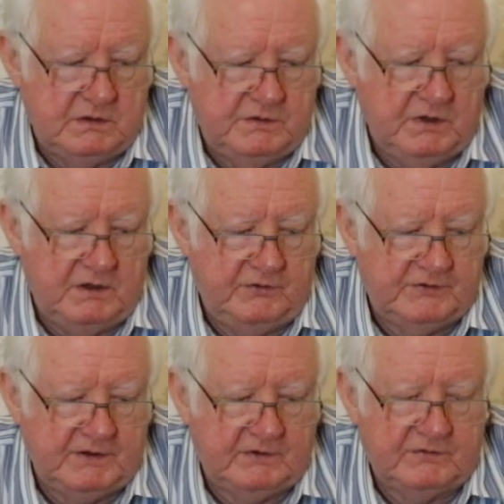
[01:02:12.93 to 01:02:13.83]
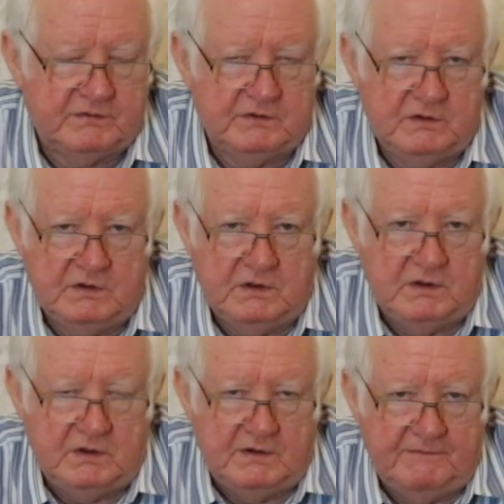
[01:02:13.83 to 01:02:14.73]
36,
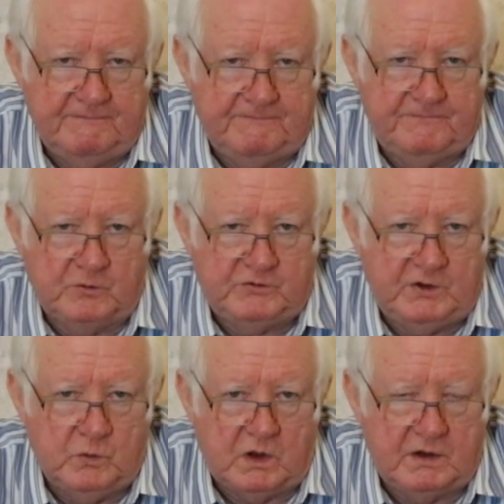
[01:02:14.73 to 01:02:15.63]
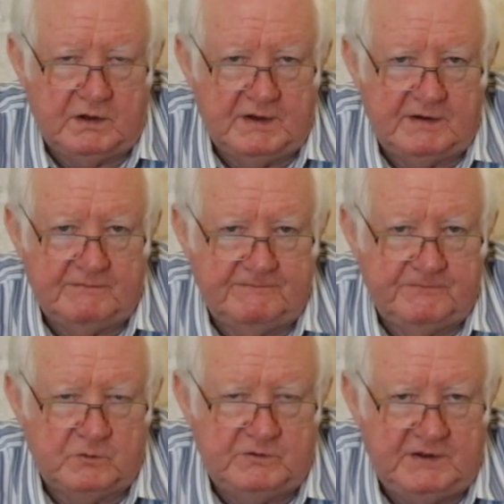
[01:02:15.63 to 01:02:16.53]
41 and
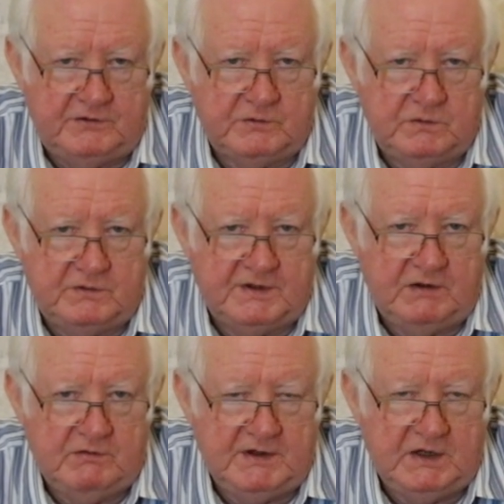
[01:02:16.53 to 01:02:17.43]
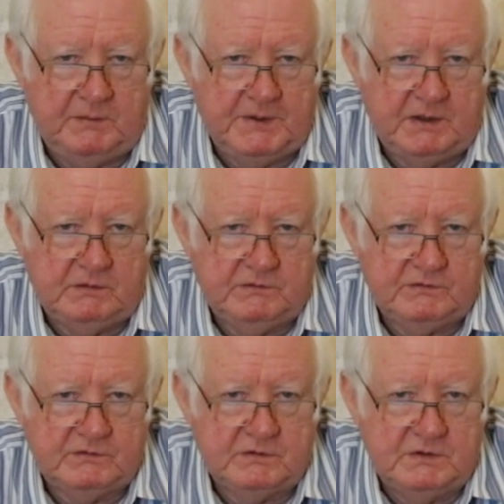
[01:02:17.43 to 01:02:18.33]
42. Do they ring any bells?
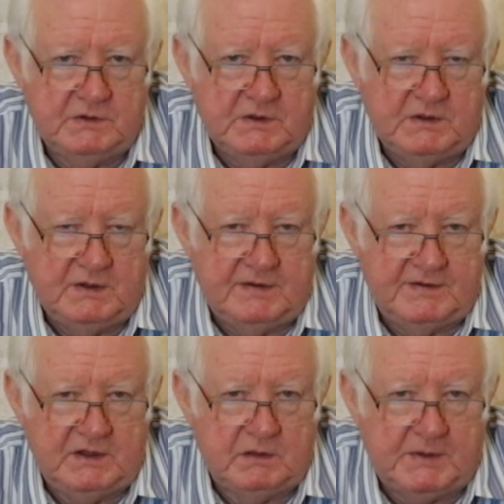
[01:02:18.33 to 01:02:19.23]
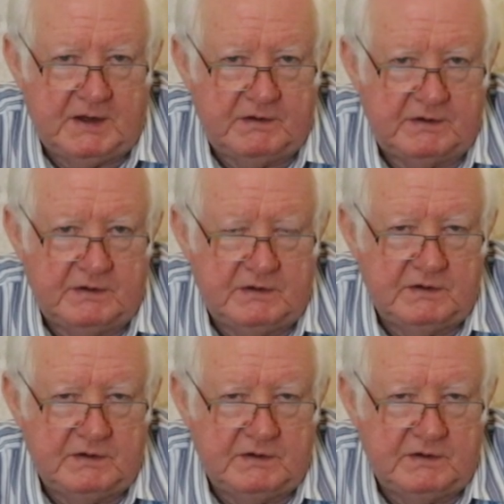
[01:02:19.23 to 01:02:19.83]
Think about it.